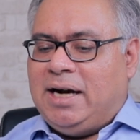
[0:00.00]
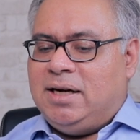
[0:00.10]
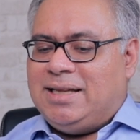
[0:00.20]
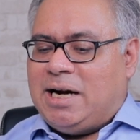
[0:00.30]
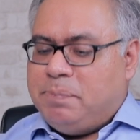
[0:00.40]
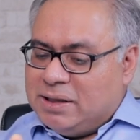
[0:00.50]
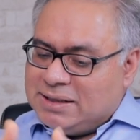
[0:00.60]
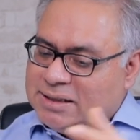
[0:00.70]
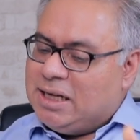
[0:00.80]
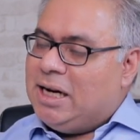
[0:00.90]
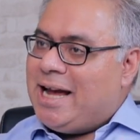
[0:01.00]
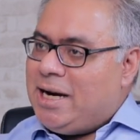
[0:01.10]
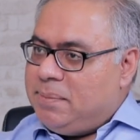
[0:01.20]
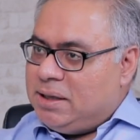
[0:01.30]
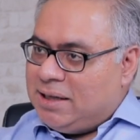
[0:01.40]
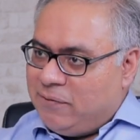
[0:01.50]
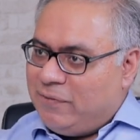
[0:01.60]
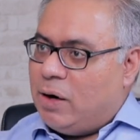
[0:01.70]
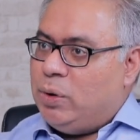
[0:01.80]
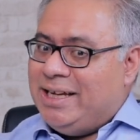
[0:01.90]
And that personal alignment,
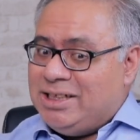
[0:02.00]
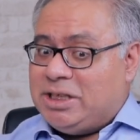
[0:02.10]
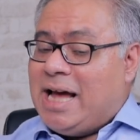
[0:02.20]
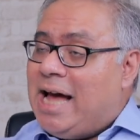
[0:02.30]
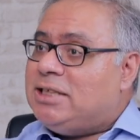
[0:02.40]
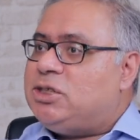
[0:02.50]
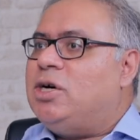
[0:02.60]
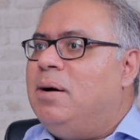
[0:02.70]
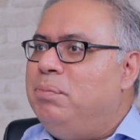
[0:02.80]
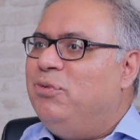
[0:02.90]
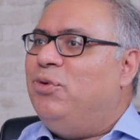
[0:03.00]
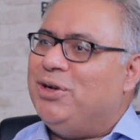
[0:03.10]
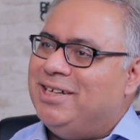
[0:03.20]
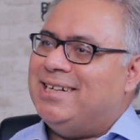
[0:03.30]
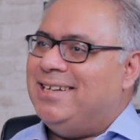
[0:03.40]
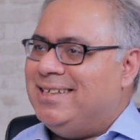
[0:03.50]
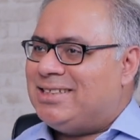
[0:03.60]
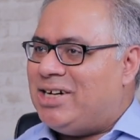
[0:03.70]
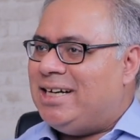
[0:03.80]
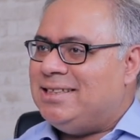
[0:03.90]
that foundation has to come before the career
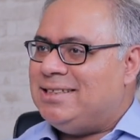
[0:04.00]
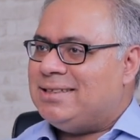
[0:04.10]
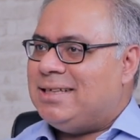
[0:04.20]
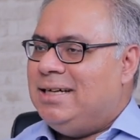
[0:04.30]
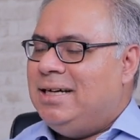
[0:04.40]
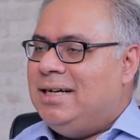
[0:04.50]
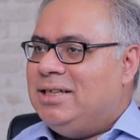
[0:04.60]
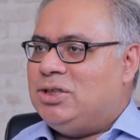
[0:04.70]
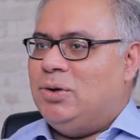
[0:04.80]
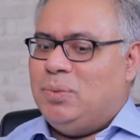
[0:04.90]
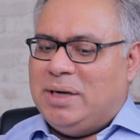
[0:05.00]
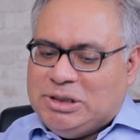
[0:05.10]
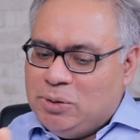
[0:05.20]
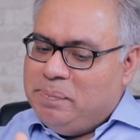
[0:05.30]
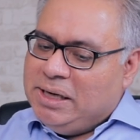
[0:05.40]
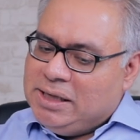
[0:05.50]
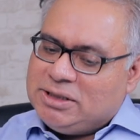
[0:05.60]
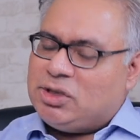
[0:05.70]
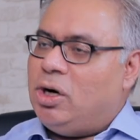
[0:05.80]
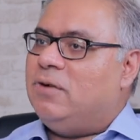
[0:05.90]
strategies. So once you build
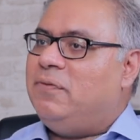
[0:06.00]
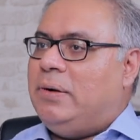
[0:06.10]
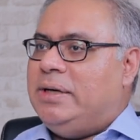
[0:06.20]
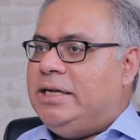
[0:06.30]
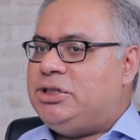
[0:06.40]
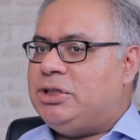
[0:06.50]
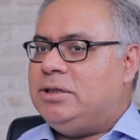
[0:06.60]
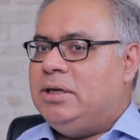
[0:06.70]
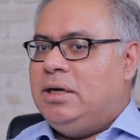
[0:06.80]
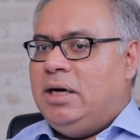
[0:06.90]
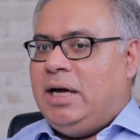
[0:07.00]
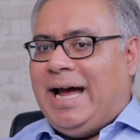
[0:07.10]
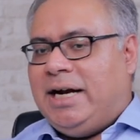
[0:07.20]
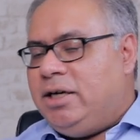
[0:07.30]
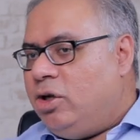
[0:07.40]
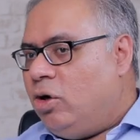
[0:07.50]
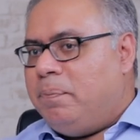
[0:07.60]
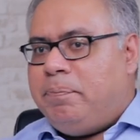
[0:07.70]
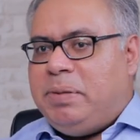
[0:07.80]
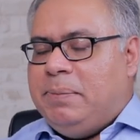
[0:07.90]
a strong foundation, and you
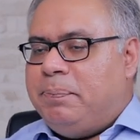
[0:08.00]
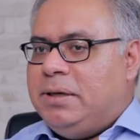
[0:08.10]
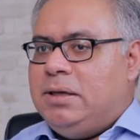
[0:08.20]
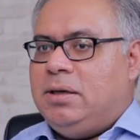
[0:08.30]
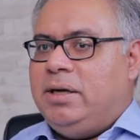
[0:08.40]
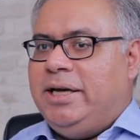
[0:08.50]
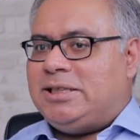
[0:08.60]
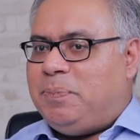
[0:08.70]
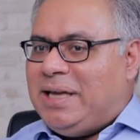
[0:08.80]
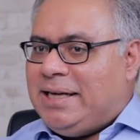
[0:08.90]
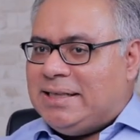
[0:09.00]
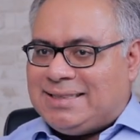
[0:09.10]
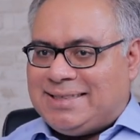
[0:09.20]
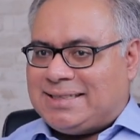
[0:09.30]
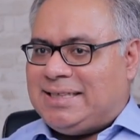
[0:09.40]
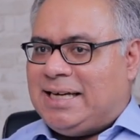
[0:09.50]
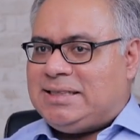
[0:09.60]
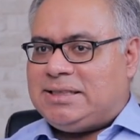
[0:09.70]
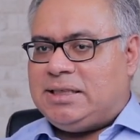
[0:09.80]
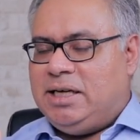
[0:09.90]
know, people experience
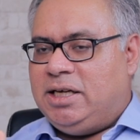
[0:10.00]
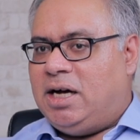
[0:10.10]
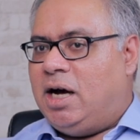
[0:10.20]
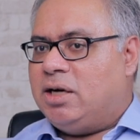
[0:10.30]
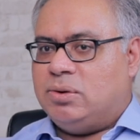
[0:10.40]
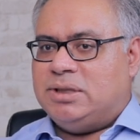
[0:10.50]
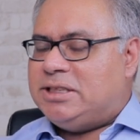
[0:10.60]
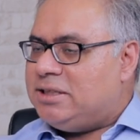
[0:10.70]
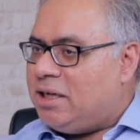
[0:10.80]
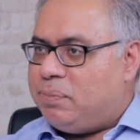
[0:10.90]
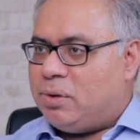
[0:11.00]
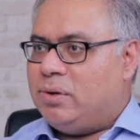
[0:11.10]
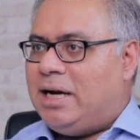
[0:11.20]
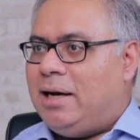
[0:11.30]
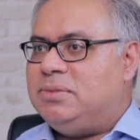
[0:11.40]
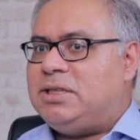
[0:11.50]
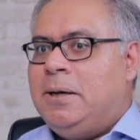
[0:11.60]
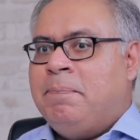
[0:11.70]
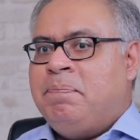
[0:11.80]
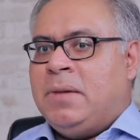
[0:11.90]
success in our courses and programs
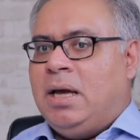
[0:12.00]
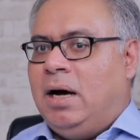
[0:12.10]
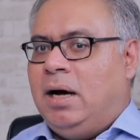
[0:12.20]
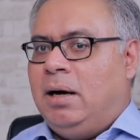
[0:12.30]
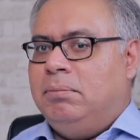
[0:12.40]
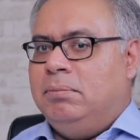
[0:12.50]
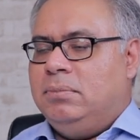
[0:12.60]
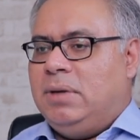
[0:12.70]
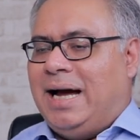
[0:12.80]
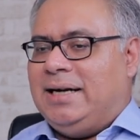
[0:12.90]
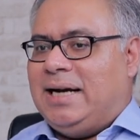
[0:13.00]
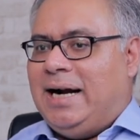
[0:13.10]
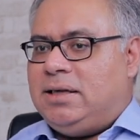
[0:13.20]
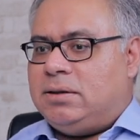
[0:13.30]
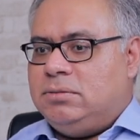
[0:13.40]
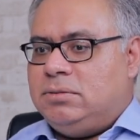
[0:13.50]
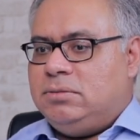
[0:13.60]
at